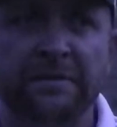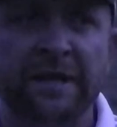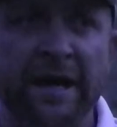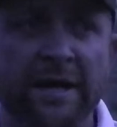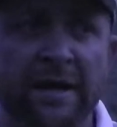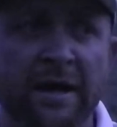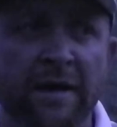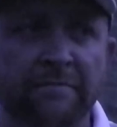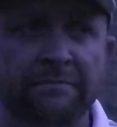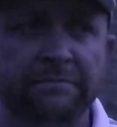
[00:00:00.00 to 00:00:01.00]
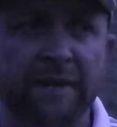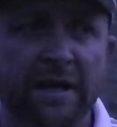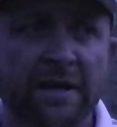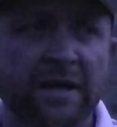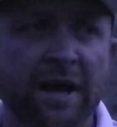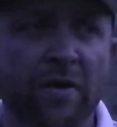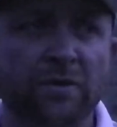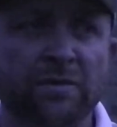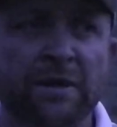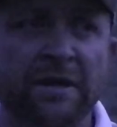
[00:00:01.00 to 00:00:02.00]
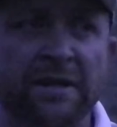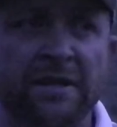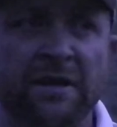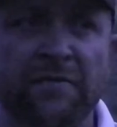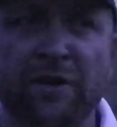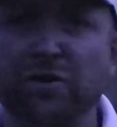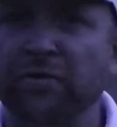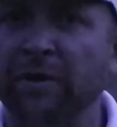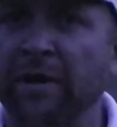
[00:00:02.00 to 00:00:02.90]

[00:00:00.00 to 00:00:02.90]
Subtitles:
that ultimately is going to feed you for a